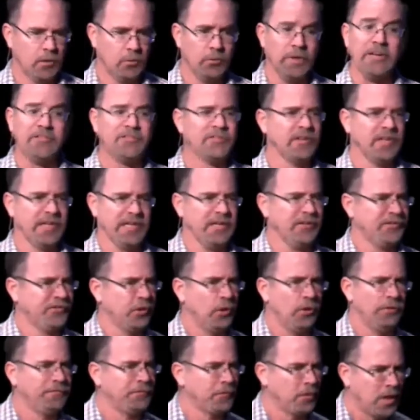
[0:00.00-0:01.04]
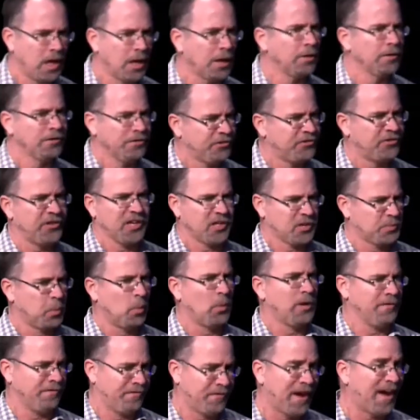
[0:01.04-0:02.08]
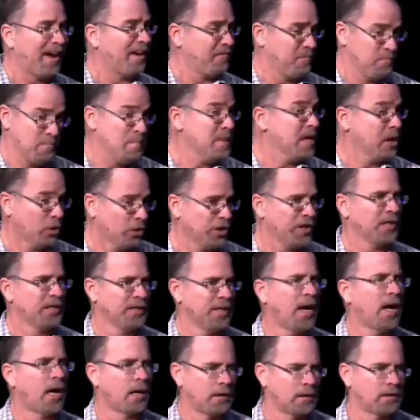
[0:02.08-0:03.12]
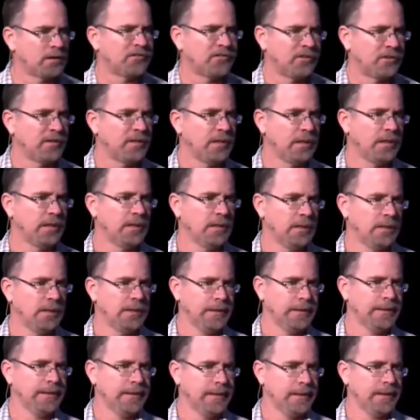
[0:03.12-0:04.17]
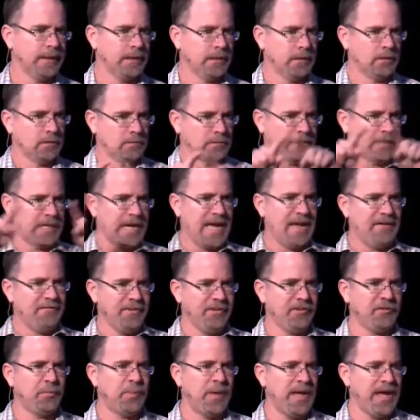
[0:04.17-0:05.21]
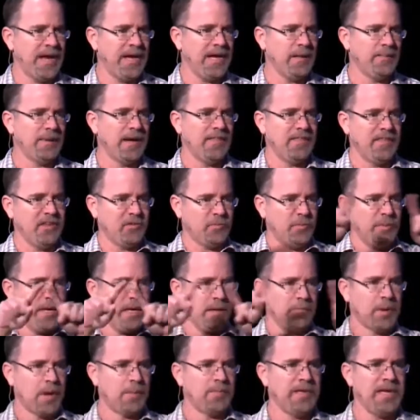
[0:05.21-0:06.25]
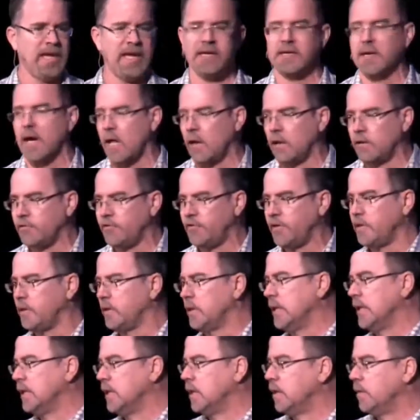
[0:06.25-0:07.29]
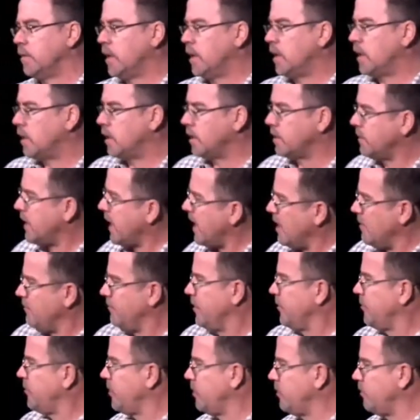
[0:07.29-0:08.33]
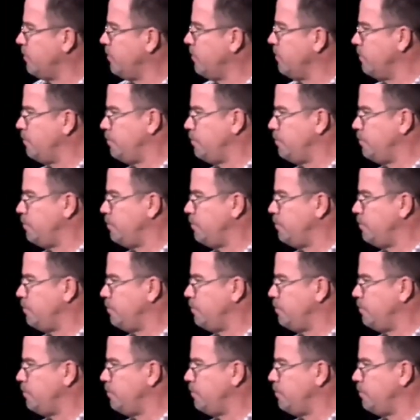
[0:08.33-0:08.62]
recently it sold for $106.5 million. A little canvas painting about this big, probably $8 in canvas and